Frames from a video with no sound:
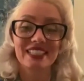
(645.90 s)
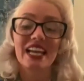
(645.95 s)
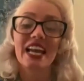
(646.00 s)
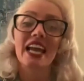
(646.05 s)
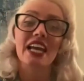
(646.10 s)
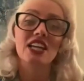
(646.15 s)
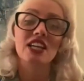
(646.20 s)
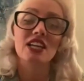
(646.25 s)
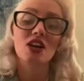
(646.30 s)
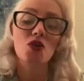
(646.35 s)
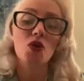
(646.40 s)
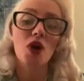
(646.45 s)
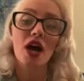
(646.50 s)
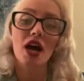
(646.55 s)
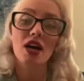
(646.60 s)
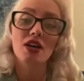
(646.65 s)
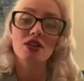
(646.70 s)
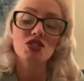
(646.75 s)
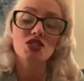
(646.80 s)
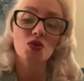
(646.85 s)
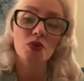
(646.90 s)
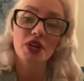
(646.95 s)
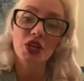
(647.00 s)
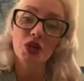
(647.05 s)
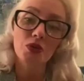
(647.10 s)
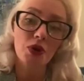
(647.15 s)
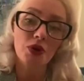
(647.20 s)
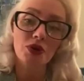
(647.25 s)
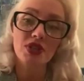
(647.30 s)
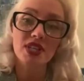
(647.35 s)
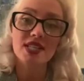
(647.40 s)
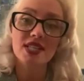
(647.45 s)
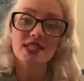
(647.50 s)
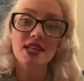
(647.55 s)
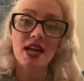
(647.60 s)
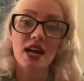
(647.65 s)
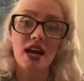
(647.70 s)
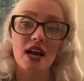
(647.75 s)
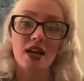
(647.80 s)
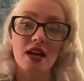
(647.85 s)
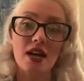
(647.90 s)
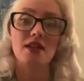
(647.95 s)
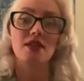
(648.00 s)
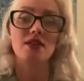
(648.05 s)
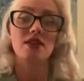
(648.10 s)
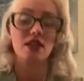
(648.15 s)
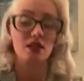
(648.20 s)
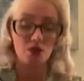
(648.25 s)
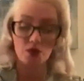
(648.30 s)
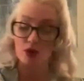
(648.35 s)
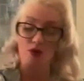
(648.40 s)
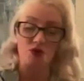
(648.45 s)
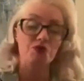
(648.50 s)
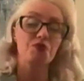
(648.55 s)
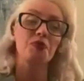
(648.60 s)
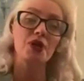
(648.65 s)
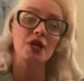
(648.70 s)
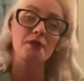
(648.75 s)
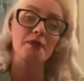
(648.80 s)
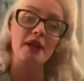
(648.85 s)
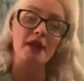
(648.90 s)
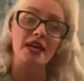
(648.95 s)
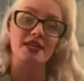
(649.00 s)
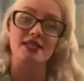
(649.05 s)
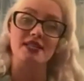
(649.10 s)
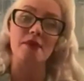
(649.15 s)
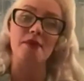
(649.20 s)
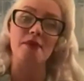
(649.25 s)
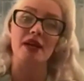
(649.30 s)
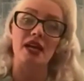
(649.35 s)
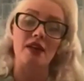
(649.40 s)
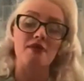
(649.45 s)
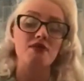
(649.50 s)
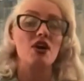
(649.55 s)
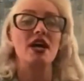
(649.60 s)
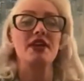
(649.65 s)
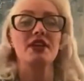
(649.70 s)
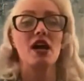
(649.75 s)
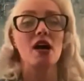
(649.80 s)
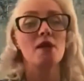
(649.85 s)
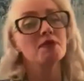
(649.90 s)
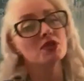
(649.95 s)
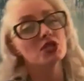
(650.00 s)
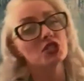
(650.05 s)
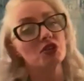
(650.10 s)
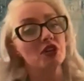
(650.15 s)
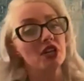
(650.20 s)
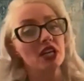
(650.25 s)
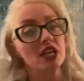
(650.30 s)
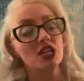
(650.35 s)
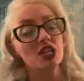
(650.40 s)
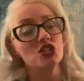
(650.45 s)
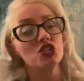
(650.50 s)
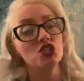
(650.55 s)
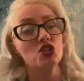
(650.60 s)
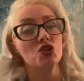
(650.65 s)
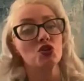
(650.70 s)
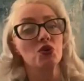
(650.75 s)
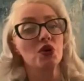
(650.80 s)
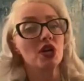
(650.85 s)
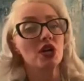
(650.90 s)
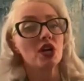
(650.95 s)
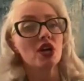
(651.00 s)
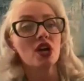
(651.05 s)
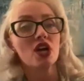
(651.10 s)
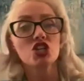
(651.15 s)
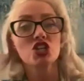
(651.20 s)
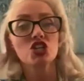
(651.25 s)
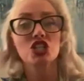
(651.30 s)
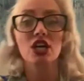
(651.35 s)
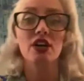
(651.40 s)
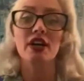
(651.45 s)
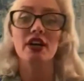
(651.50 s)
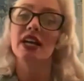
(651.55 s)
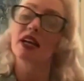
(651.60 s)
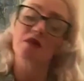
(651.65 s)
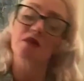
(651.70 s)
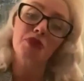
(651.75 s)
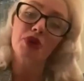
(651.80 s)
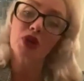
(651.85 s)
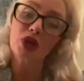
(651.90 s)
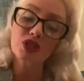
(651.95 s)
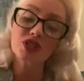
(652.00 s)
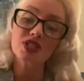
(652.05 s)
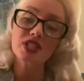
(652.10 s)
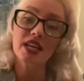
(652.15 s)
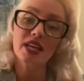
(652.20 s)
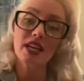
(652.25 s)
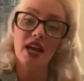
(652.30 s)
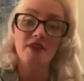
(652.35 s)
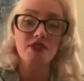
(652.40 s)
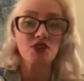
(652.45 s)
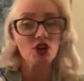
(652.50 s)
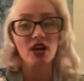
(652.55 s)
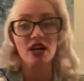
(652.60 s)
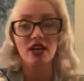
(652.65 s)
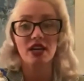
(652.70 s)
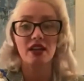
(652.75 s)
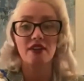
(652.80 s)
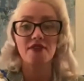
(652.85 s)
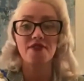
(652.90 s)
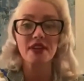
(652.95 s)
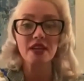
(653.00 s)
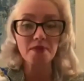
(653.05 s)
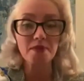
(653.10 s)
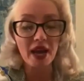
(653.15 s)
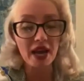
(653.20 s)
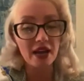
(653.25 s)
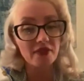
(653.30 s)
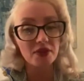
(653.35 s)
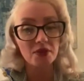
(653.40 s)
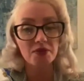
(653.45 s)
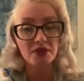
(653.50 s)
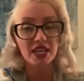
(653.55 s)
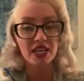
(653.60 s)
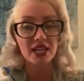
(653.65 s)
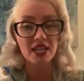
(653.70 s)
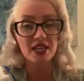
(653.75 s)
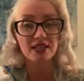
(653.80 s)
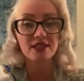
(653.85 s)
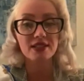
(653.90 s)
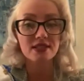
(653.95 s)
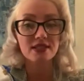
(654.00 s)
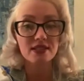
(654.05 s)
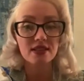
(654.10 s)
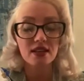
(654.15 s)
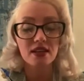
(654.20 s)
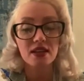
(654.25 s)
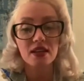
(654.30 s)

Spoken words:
And so when you wrote this, it was pre-pandemic. Have you had the opportunity to share it in person? Have you gotten any feedback from kids?